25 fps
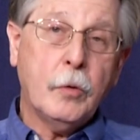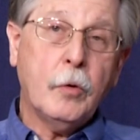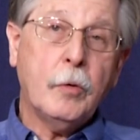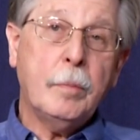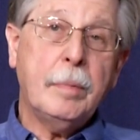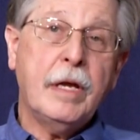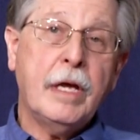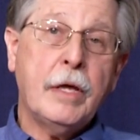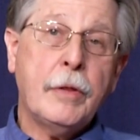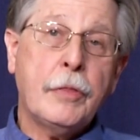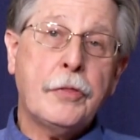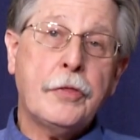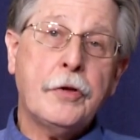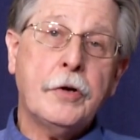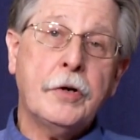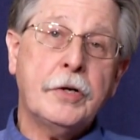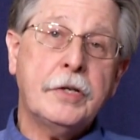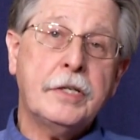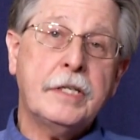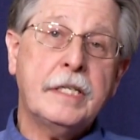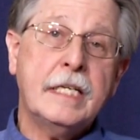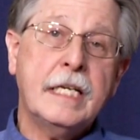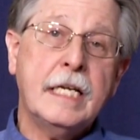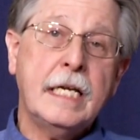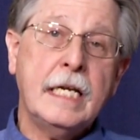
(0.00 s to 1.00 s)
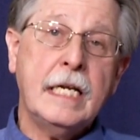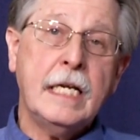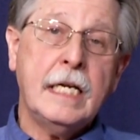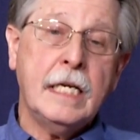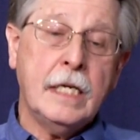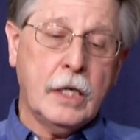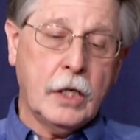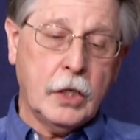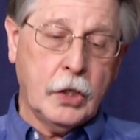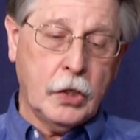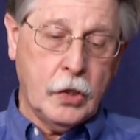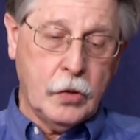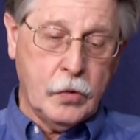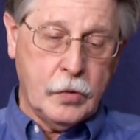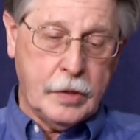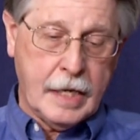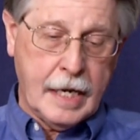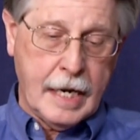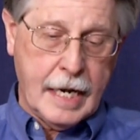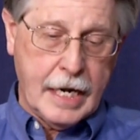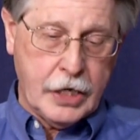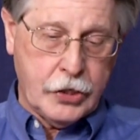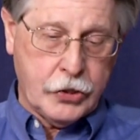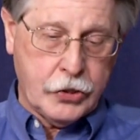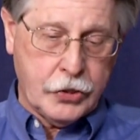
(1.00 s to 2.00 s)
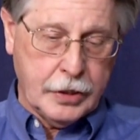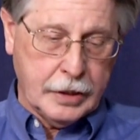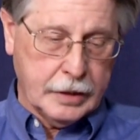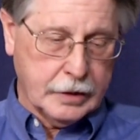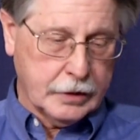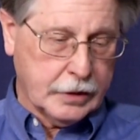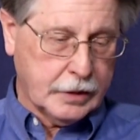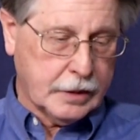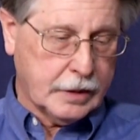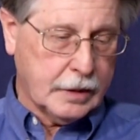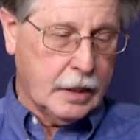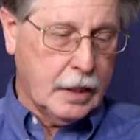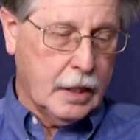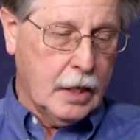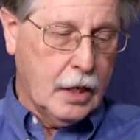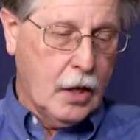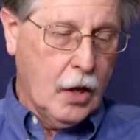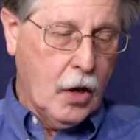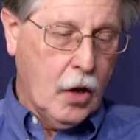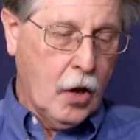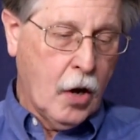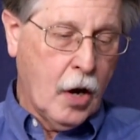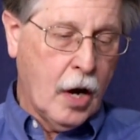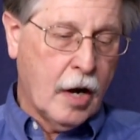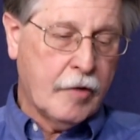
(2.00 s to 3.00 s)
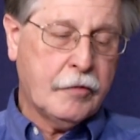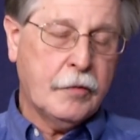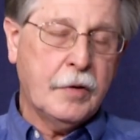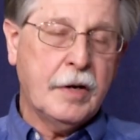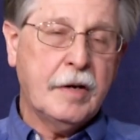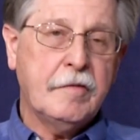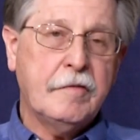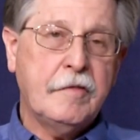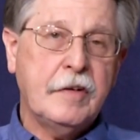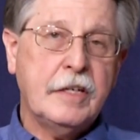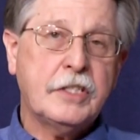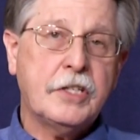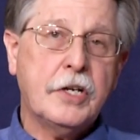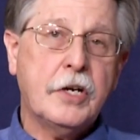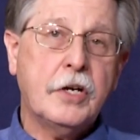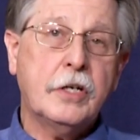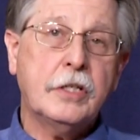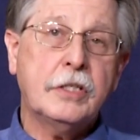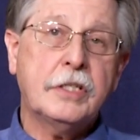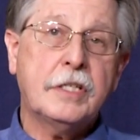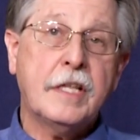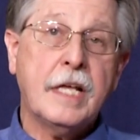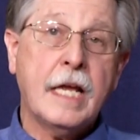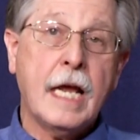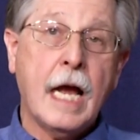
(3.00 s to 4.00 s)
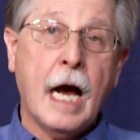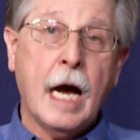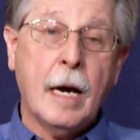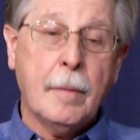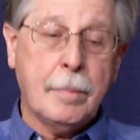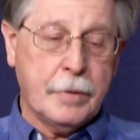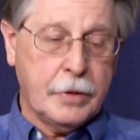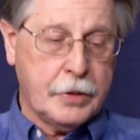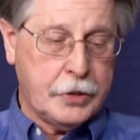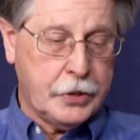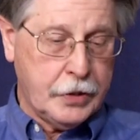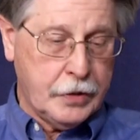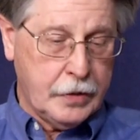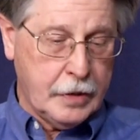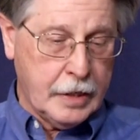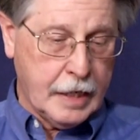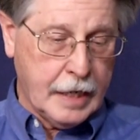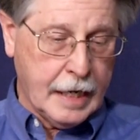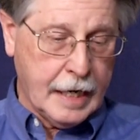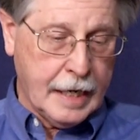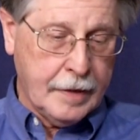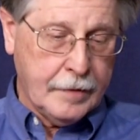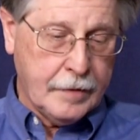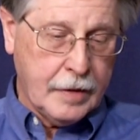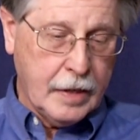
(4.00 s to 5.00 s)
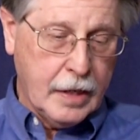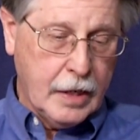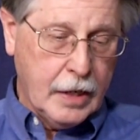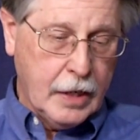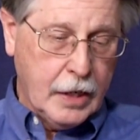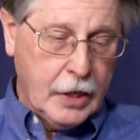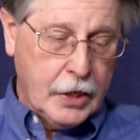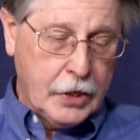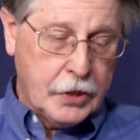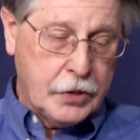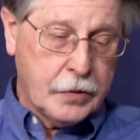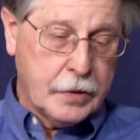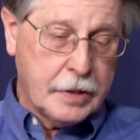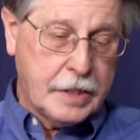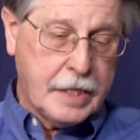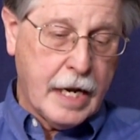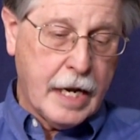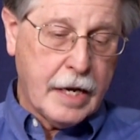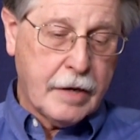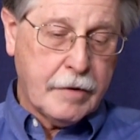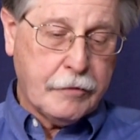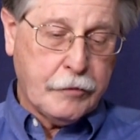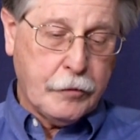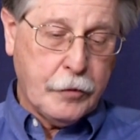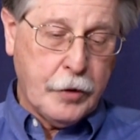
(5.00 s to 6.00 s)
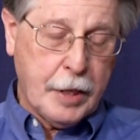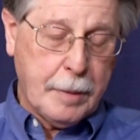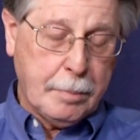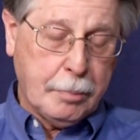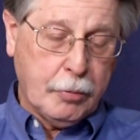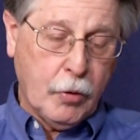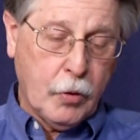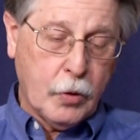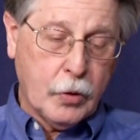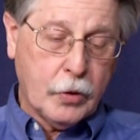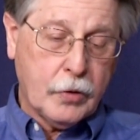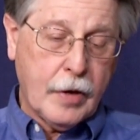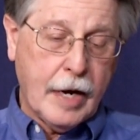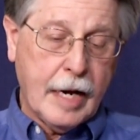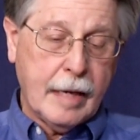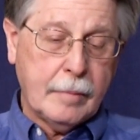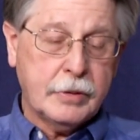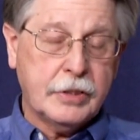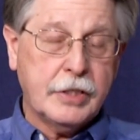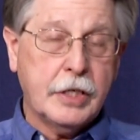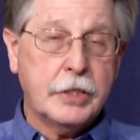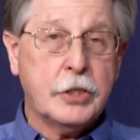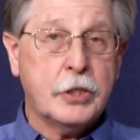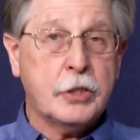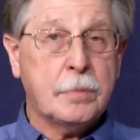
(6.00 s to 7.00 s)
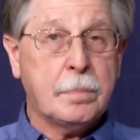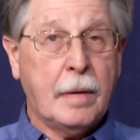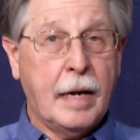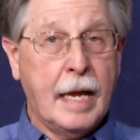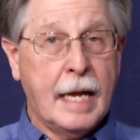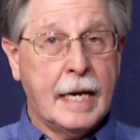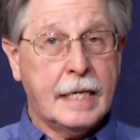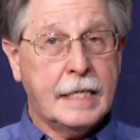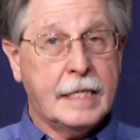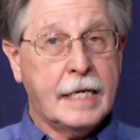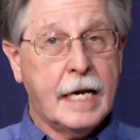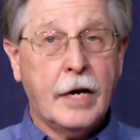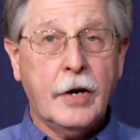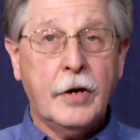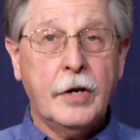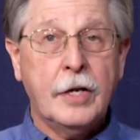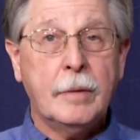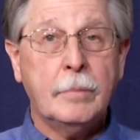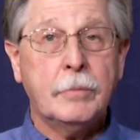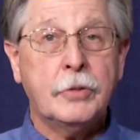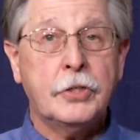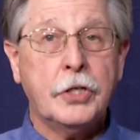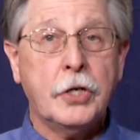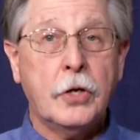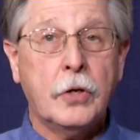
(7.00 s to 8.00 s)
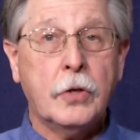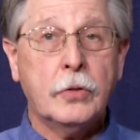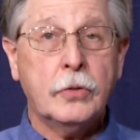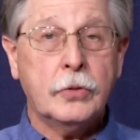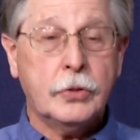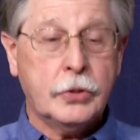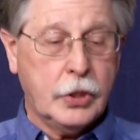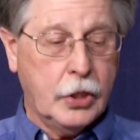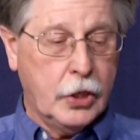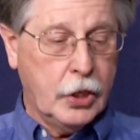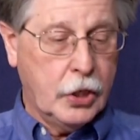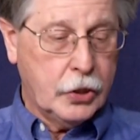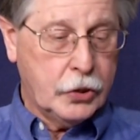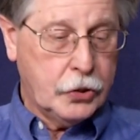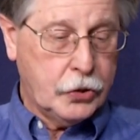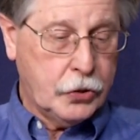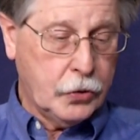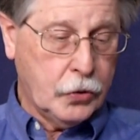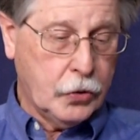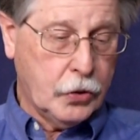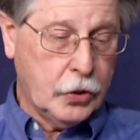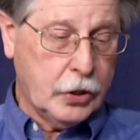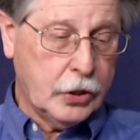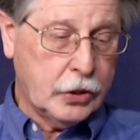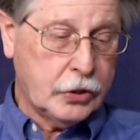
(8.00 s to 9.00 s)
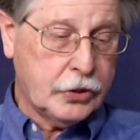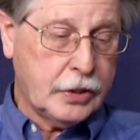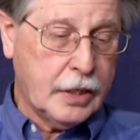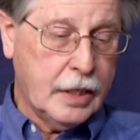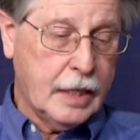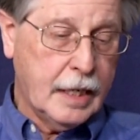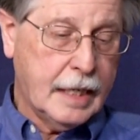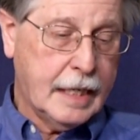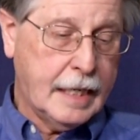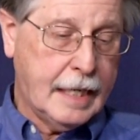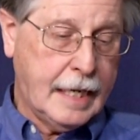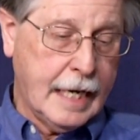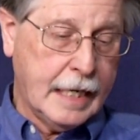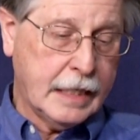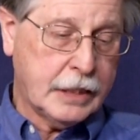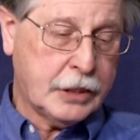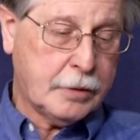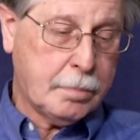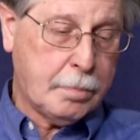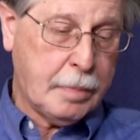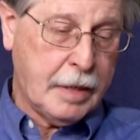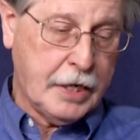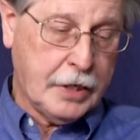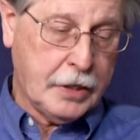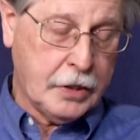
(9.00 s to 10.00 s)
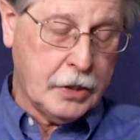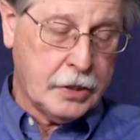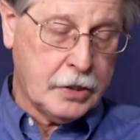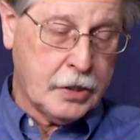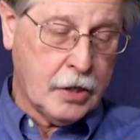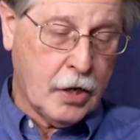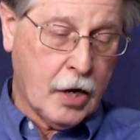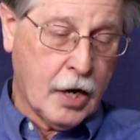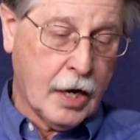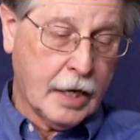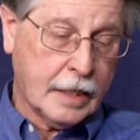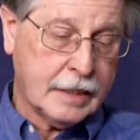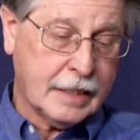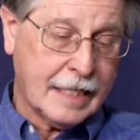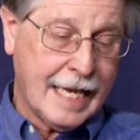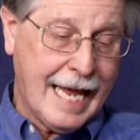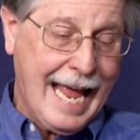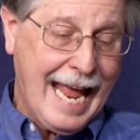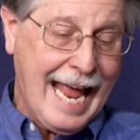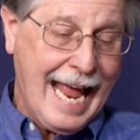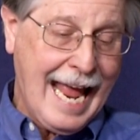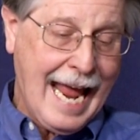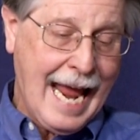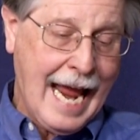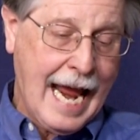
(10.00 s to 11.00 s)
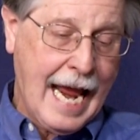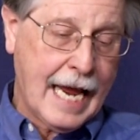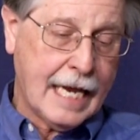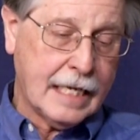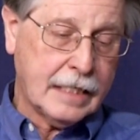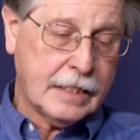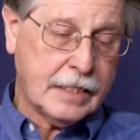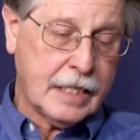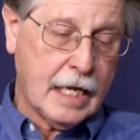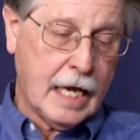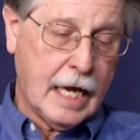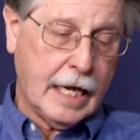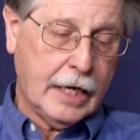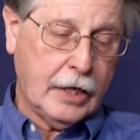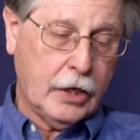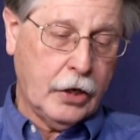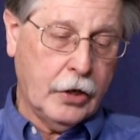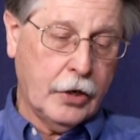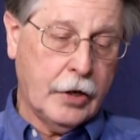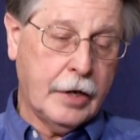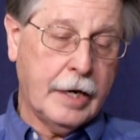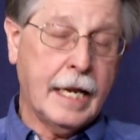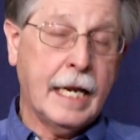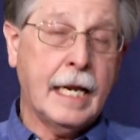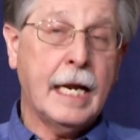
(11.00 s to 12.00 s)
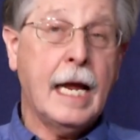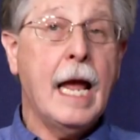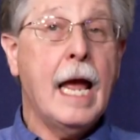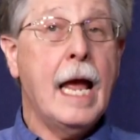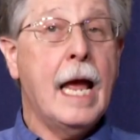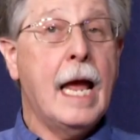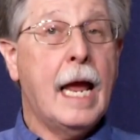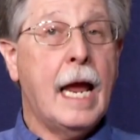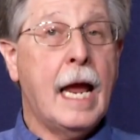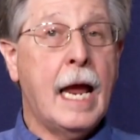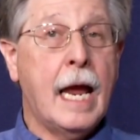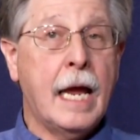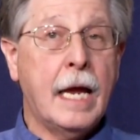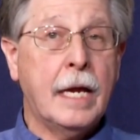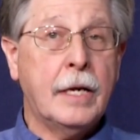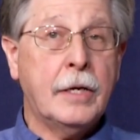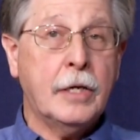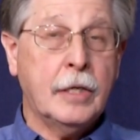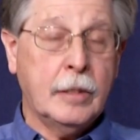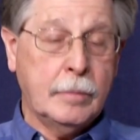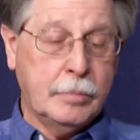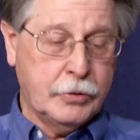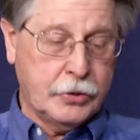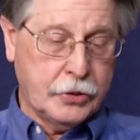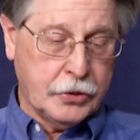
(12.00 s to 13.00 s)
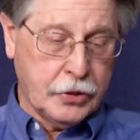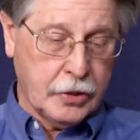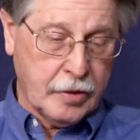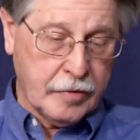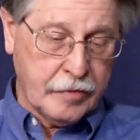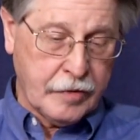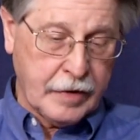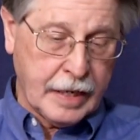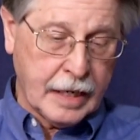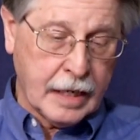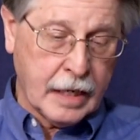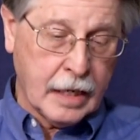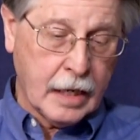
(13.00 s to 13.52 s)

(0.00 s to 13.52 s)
be 13 locations offering visitors the opportunity to attend free programs such as planetarium shows, tours, guest speaker talks, hands-on learning, and observing